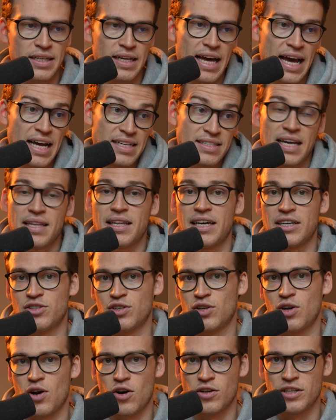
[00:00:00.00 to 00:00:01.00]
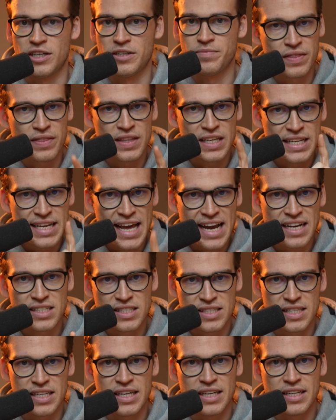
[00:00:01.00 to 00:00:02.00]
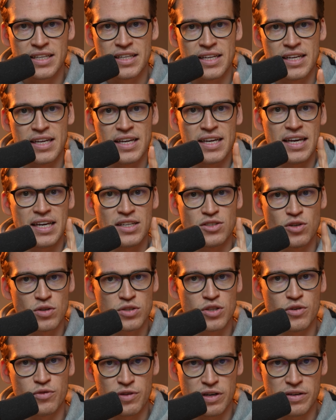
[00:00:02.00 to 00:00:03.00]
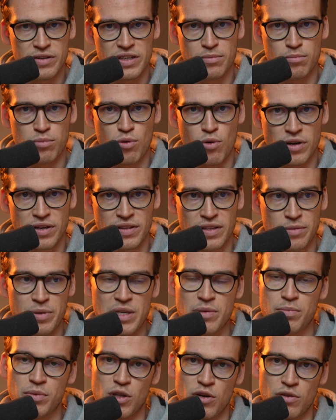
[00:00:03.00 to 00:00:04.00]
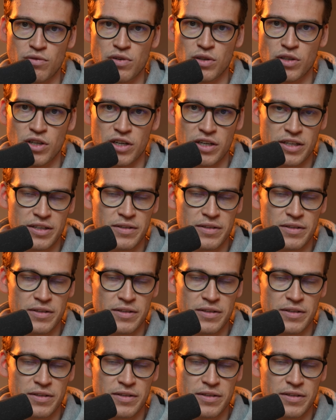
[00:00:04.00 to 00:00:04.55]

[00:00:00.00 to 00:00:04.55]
as I like to call it. But the next thing is also very important that people overlook,